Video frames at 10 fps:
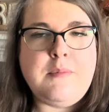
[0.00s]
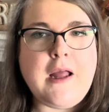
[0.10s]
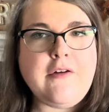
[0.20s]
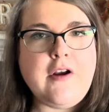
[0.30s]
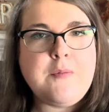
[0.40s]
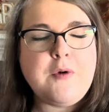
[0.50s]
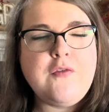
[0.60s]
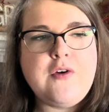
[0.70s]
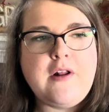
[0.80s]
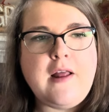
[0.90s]
Black raspberry
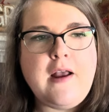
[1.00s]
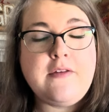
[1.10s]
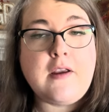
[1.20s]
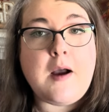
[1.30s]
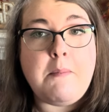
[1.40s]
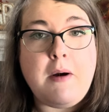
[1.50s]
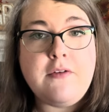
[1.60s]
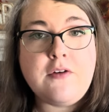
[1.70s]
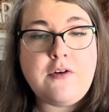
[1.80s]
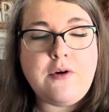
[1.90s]
vanilla has like a
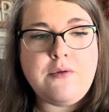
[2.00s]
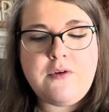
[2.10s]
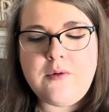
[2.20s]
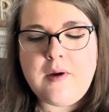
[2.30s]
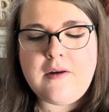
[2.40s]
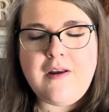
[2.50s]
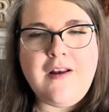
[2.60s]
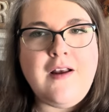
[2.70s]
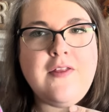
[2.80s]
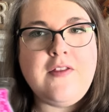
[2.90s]
musk tone to it.
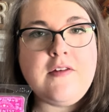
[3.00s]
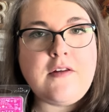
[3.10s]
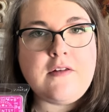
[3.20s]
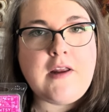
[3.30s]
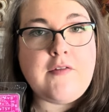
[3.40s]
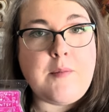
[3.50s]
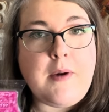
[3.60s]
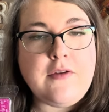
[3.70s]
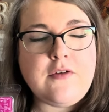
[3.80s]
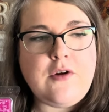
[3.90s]
This doesn't have a
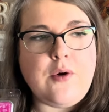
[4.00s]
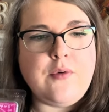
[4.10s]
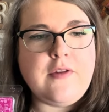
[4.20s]
musk tone.